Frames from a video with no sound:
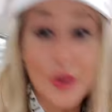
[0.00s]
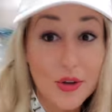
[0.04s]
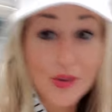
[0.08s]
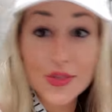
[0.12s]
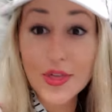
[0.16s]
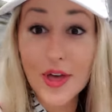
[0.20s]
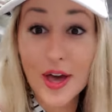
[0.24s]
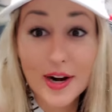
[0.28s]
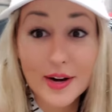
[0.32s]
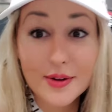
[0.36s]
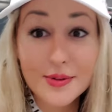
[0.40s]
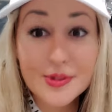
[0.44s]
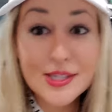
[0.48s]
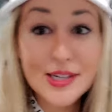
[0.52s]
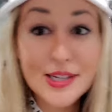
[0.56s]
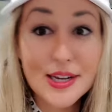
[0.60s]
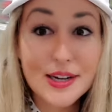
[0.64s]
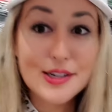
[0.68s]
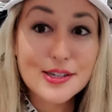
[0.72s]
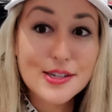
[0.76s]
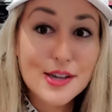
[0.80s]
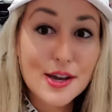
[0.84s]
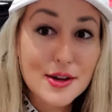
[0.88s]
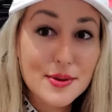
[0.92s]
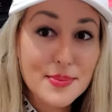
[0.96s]
You thought I was going
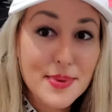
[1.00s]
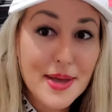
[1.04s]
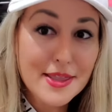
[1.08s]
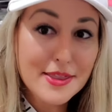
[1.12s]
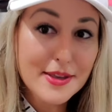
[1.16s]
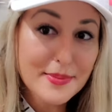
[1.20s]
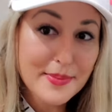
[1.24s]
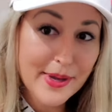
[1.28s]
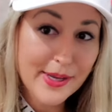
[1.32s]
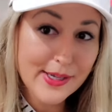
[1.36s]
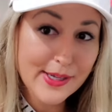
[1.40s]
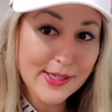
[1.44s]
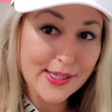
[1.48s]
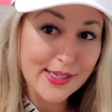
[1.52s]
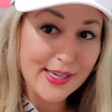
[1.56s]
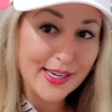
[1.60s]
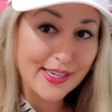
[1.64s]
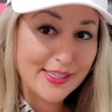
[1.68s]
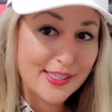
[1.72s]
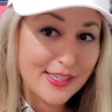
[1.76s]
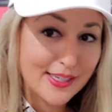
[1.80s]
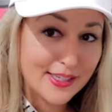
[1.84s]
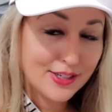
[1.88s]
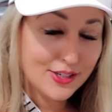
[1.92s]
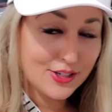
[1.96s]
to talk about the
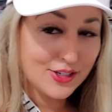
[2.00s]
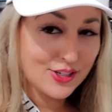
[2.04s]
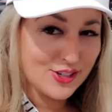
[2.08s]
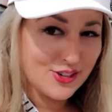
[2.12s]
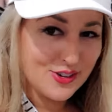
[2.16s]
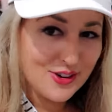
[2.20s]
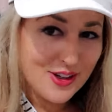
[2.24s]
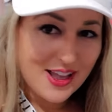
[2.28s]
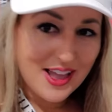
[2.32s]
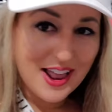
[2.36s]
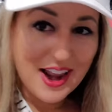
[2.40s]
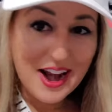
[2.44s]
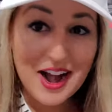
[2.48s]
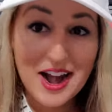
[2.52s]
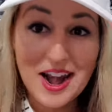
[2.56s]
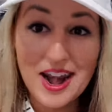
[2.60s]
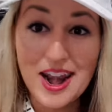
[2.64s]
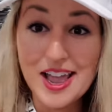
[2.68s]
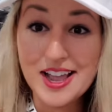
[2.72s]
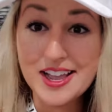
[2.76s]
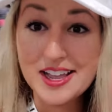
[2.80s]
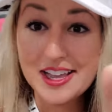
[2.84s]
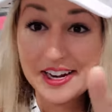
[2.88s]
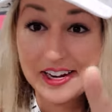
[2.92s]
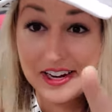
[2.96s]
Mustang, didn't you?
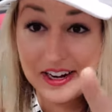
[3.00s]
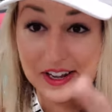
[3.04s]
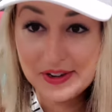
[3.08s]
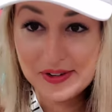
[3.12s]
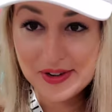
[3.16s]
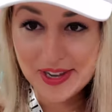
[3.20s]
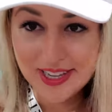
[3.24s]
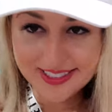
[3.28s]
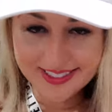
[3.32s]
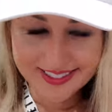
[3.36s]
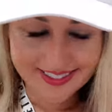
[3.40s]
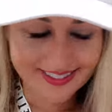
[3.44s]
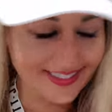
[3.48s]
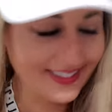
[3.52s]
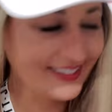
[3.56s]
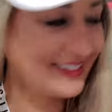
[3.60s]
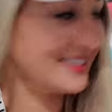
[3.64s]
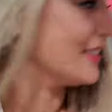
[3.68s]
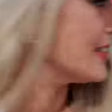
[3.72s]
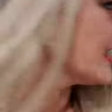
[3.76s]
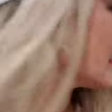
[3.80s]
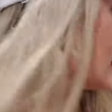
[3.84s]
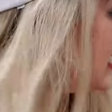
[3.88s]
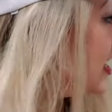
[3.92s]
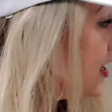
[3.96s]
Not going to do it.
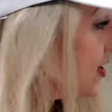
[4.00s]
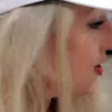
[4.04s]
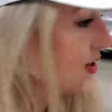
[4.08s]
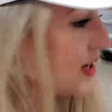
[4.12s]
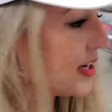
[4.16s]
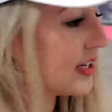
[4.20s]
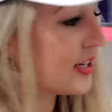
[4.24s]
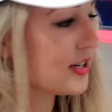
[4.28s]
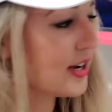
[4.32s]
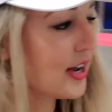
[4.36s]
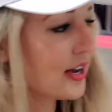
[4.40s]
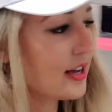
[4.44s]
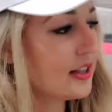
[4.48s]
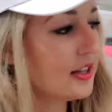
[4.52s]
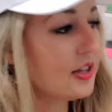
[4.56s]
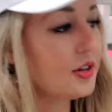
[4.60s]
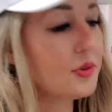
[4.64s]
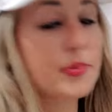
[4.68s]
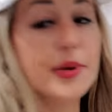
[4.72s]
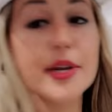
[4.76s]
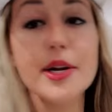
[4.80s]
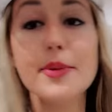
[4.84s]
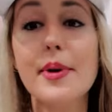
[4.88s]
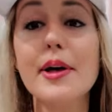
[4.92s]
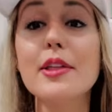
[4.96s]
So let's talk a little
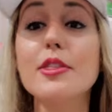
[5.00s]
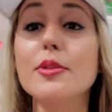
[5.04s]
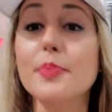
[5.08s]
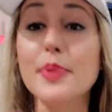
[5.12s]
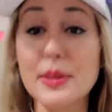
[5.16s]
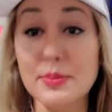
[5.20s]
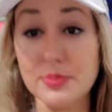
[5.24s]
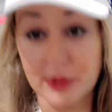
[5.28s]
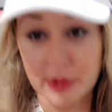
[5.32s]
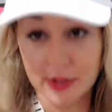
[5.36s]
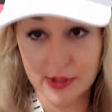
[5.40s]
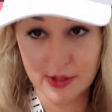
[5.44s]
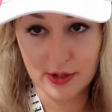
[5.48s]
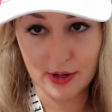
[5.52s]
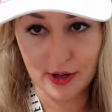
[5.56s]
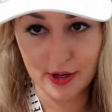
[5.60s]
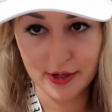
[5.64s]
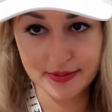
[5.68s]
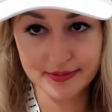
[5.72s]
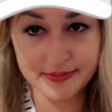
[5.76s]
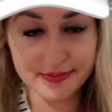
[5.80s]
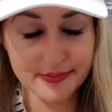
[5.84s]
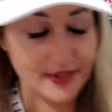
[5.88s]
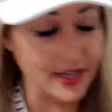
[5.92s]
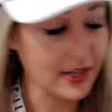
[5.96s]
bit about the people's car.
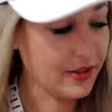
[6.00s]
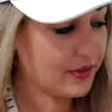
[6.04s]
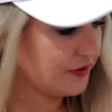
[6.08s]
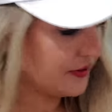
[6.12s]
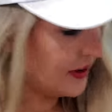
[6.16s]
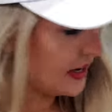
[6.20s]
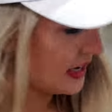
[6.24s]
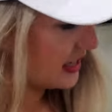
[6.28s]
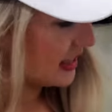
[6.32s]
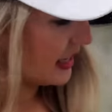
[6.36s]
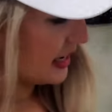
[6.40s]
Now, the funny